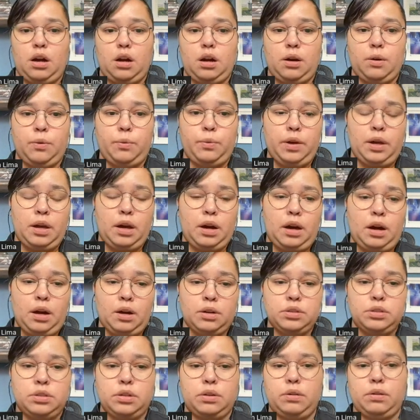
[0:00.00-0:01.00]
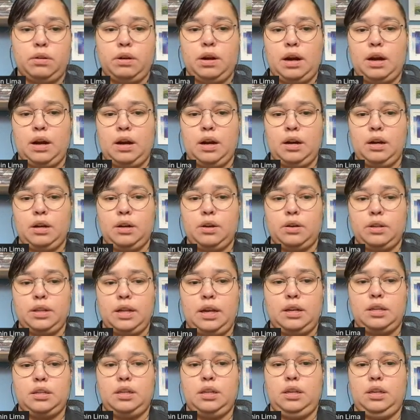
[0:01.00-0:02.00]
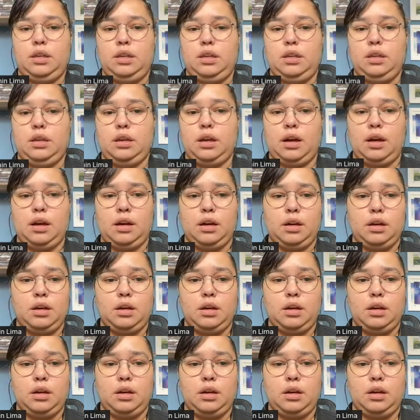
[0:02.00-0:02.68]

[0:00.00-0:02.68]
we also are connecting a